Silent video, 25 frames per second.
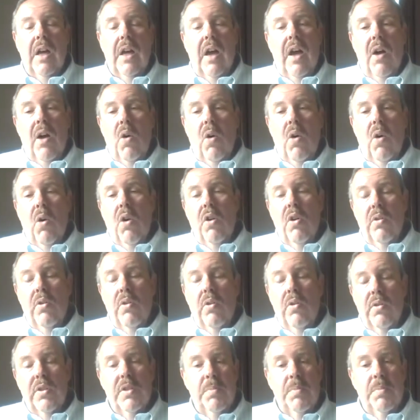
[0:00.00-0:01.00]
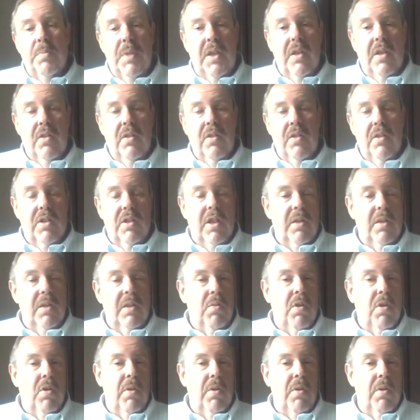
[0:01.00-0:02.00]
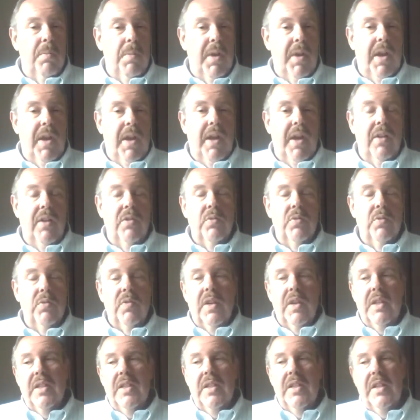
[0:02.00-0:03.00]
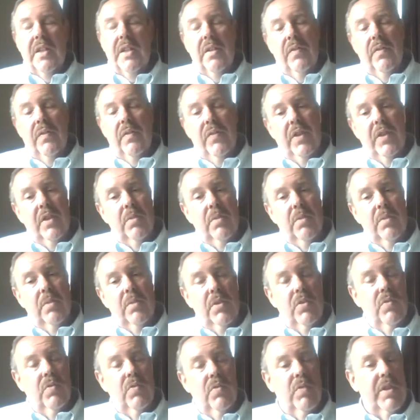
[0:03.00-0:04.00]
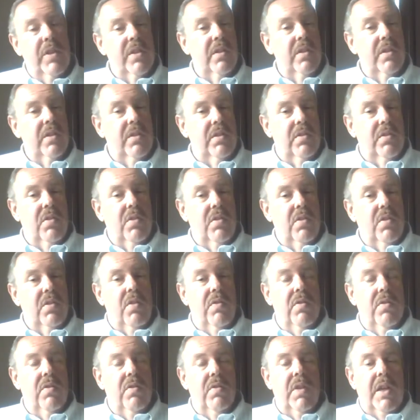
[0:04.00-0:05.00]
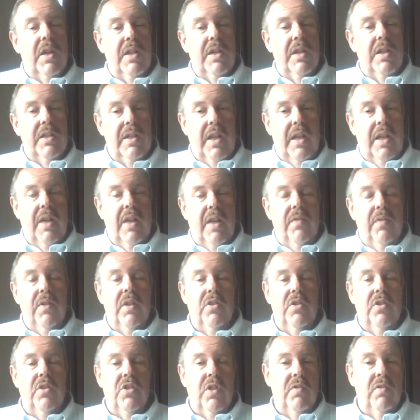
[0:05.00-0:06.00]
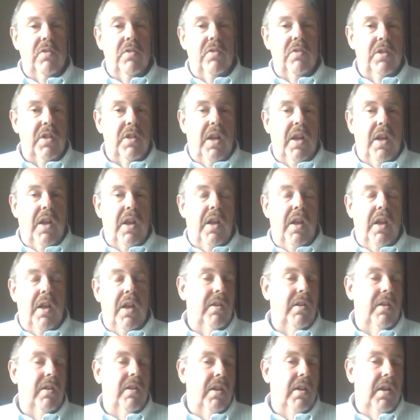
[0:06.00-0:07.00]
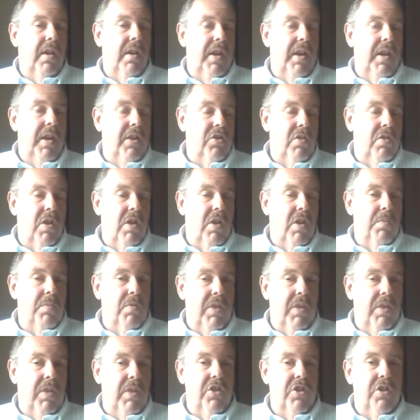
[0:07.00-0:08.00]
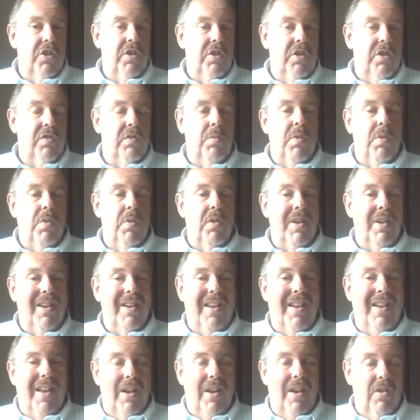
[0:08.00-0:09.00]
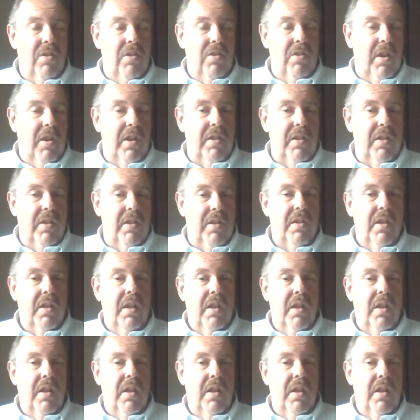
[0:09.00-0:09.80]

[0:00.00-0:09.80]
All speaking or taking part in panels. We've got Cindy Fiedelman, who recently took over staffing and generalist on HR operations for American Airlines.